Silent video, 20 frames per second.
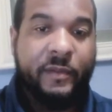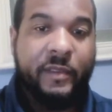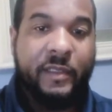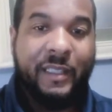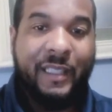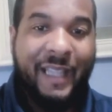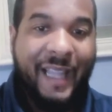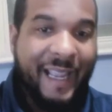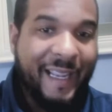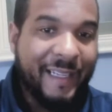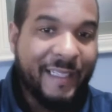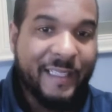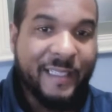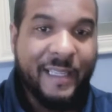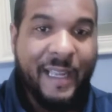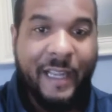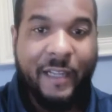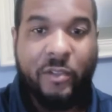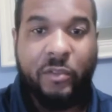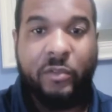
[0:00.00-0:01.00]
light
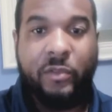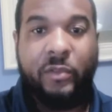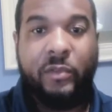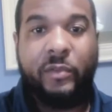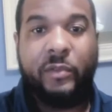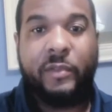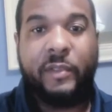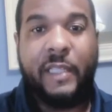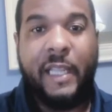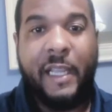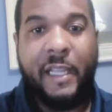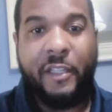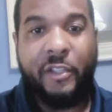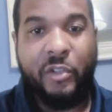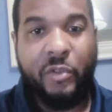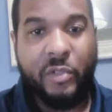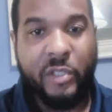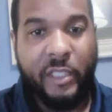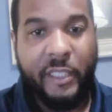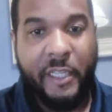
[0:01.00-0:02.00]
cycle that
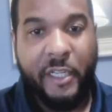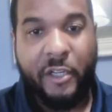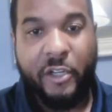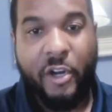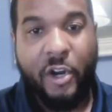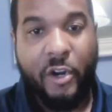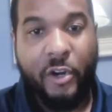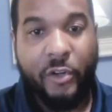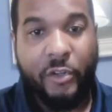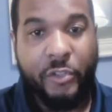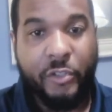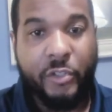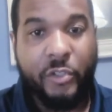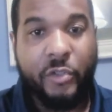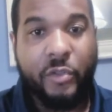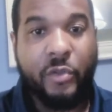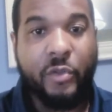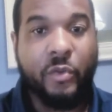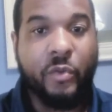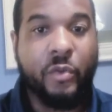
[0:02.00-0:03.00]
usually
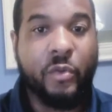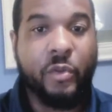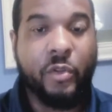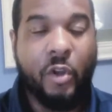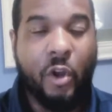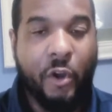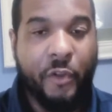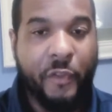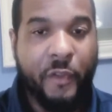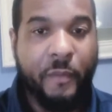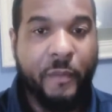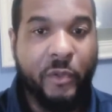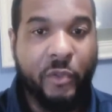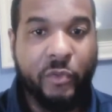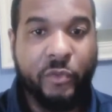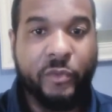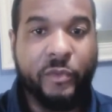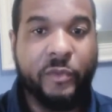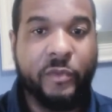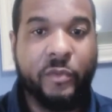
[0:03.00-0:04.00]
occurs on the
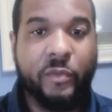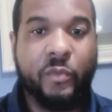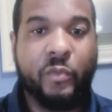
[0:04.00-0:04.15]
moon.